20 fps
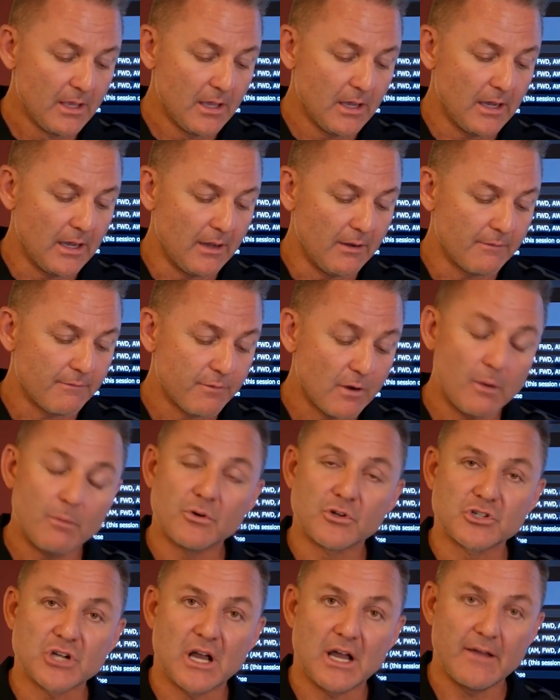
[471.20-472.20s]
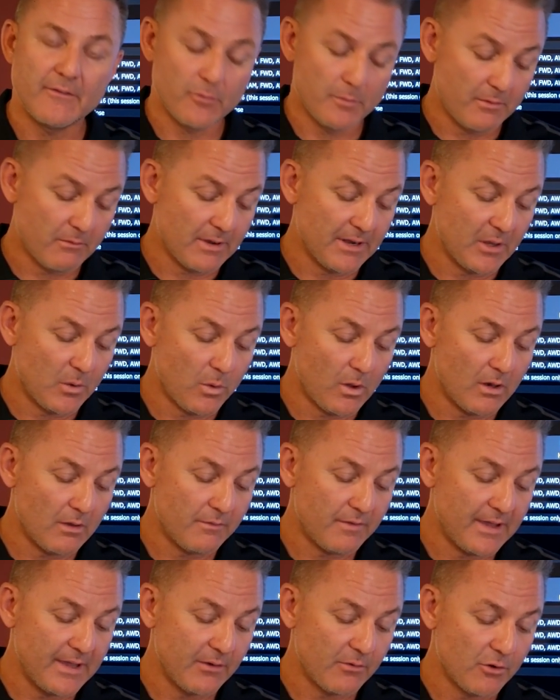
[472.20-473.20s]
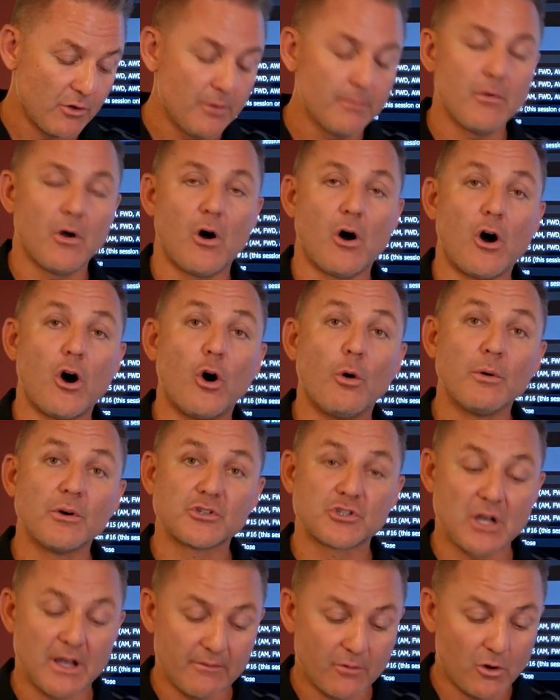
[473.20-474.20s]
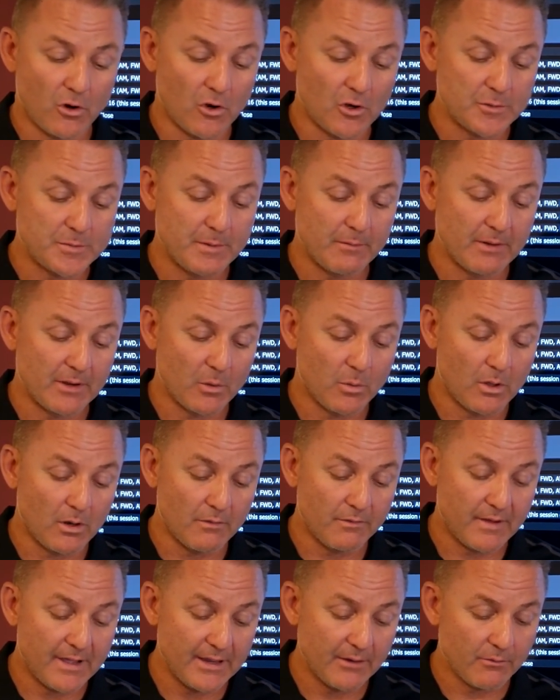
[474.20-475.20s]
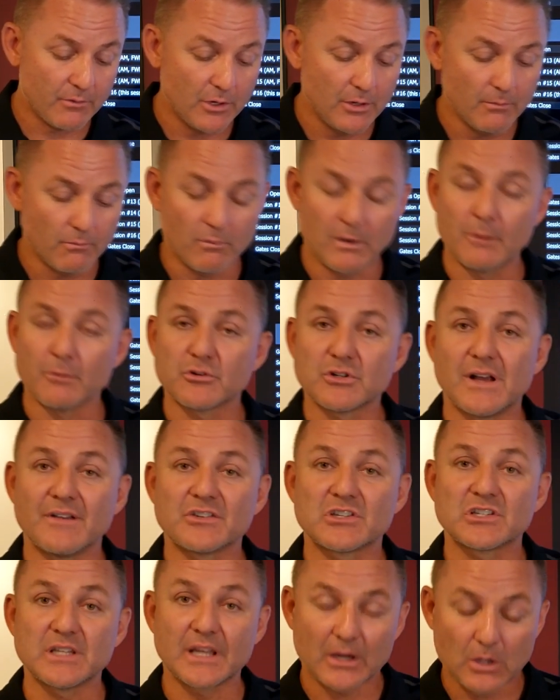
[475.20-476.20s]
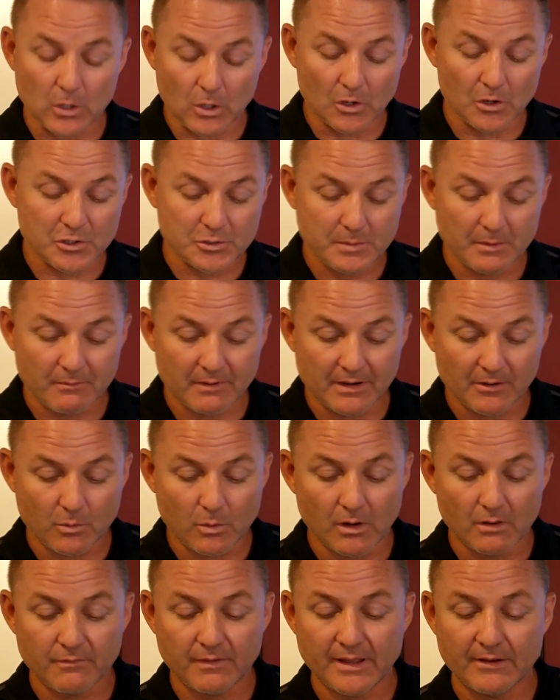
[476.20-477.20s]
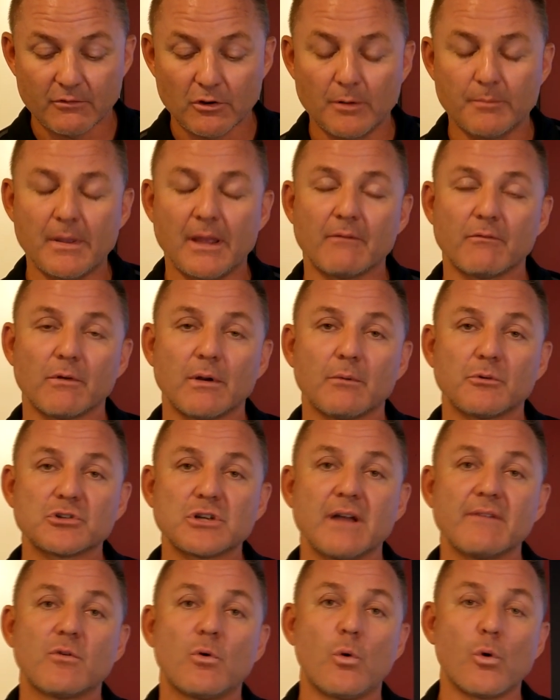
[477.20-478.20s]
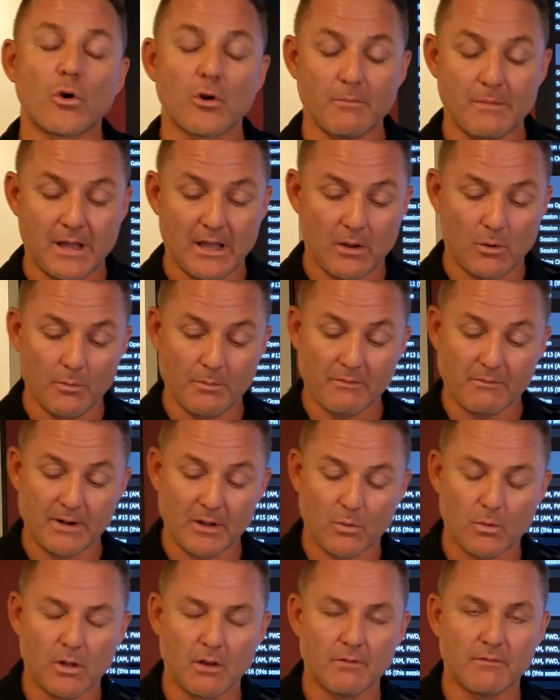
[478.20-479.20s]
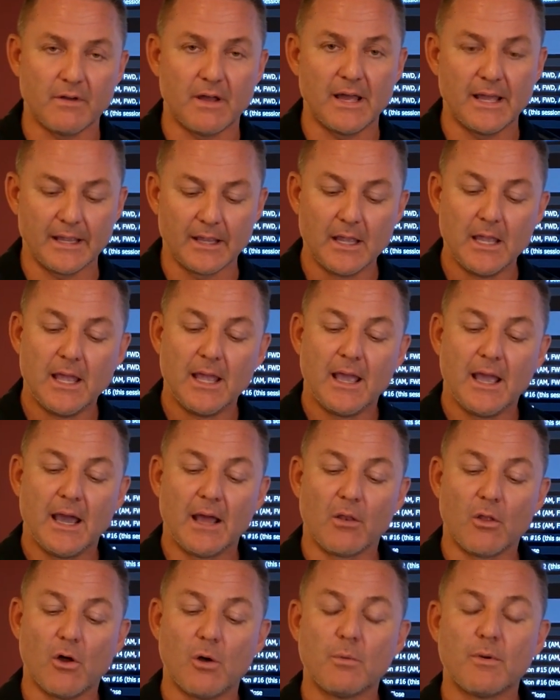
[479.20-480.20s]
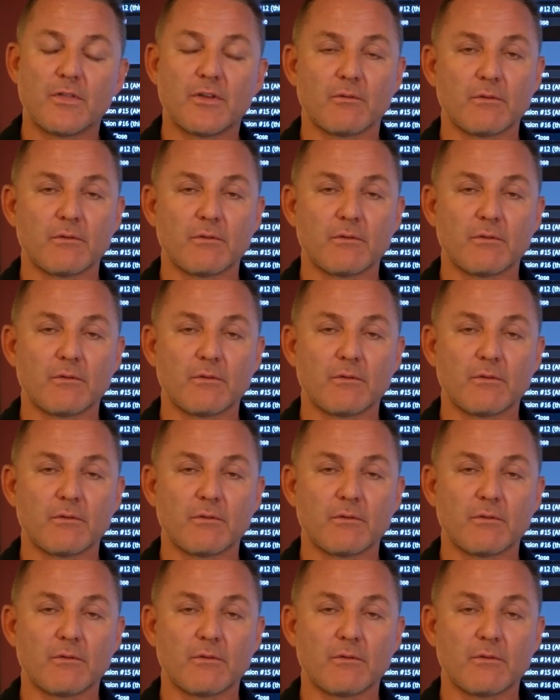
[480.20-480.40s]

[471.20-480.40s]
Front wheel drive will be running qualifying group. All wheel drive cars will be running qualifying group. Rear wheel drive slick cars will be running qualifying group, and rear wheel drive quarter mile will be running qualifying, along with a